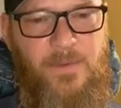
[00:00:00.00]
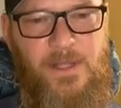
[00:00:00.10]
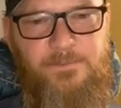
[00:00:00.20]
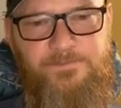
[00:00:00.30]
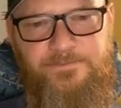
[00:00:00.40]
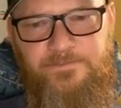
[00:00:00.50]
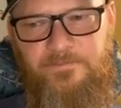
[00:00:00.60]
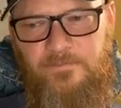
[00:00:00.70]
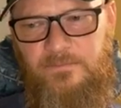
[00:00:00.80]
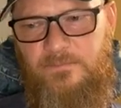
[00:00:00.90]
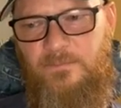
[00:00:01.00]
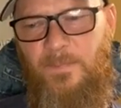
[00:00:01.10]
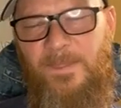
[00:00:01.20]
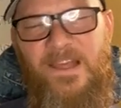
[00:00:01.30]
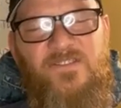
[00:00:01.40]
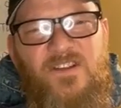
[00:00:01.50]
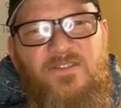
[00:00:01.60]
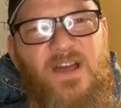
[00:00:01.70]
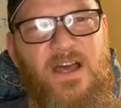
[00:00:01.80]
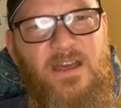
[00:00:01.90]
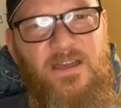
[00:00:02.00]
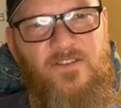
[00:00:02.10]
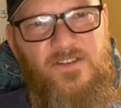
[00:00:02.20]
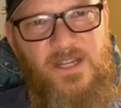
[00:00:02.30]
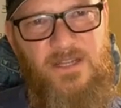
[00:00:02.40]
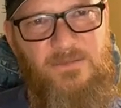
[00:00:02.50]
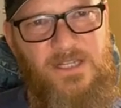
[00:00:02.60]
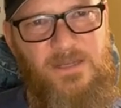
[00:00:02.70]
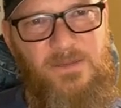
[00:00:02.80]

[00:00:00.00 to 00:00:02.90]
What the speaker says: But if you're sending them